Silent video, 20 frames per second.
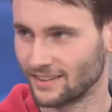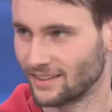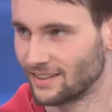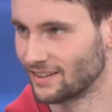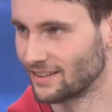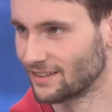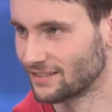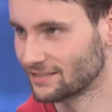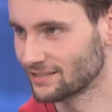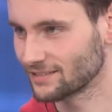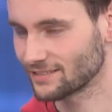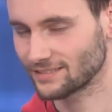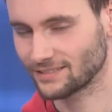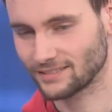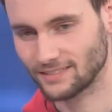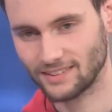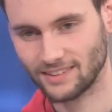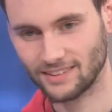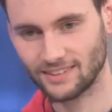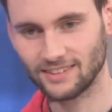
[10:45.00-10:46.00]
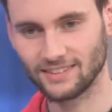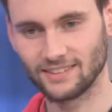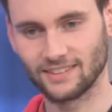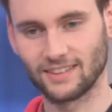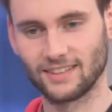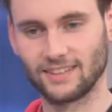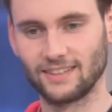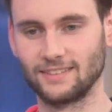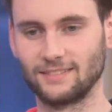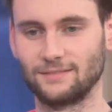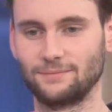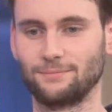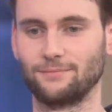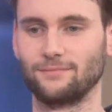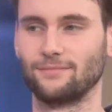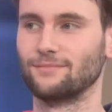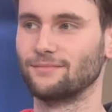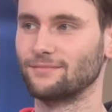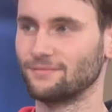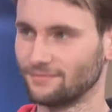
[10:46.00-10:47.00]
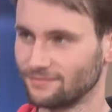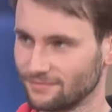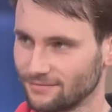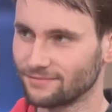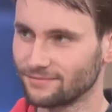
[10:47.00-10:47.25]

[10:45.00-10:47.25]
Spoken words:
That's good to hear. That's the spirit that we like.